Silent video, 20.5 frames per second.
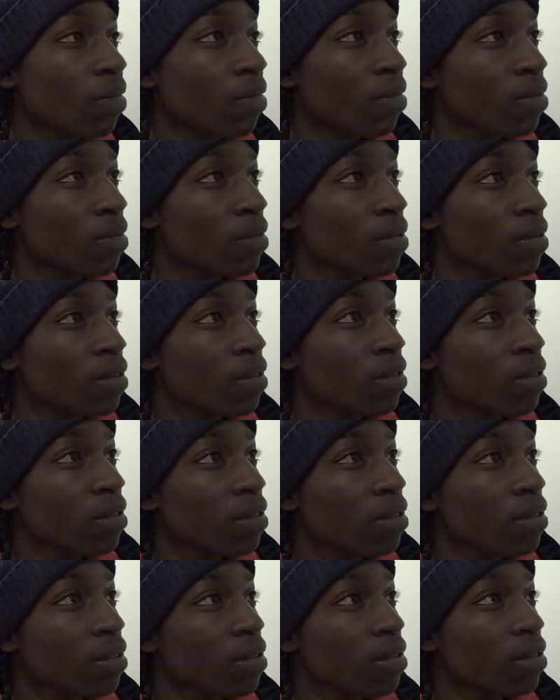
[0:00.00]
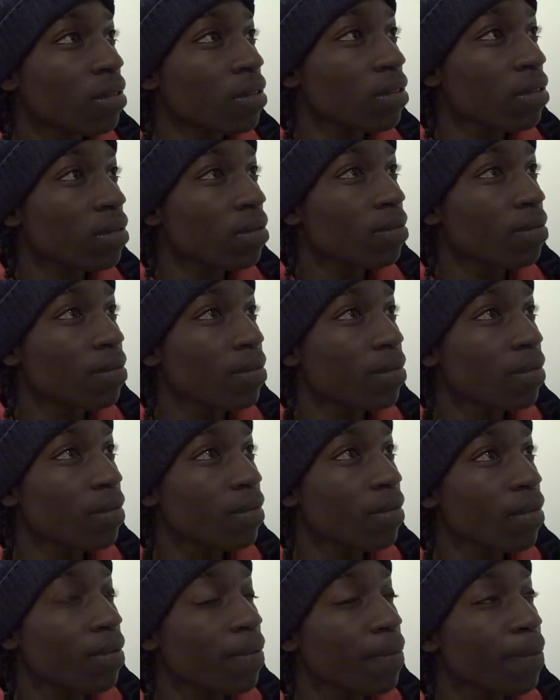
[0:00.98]
what did the manager say? I guess
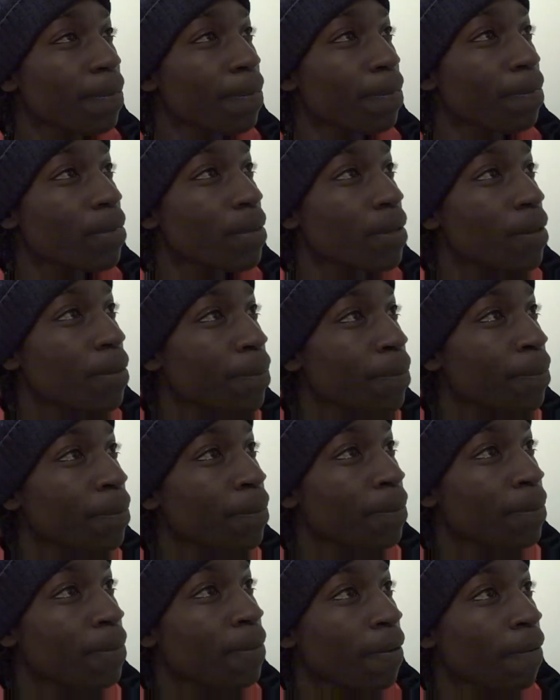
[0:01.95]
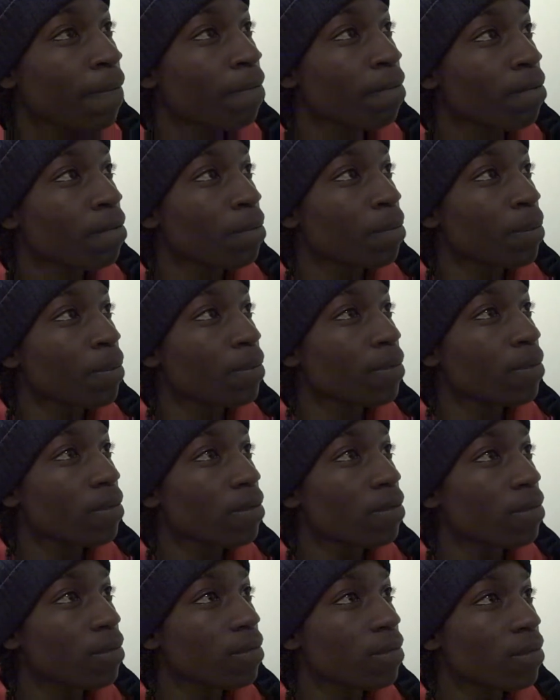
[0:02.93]
whatever he said to you when, before you were
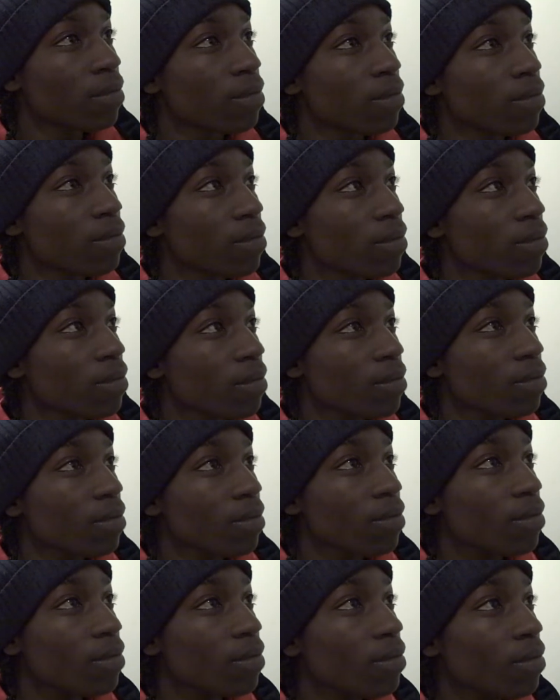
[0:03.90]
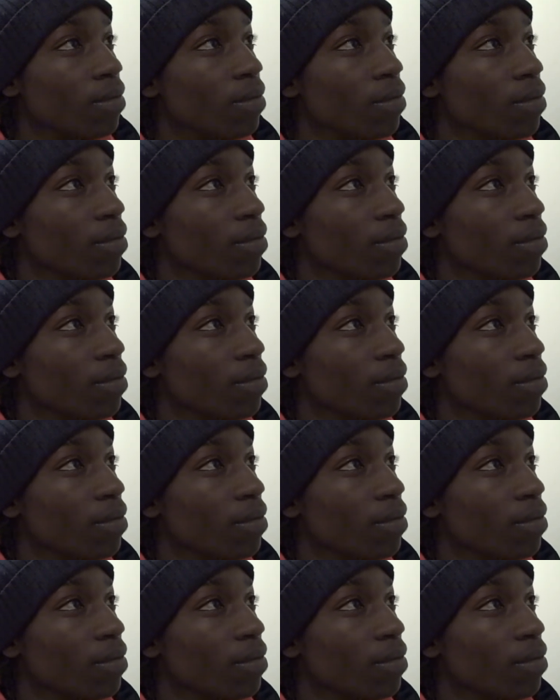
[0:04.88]
about to go on very quickly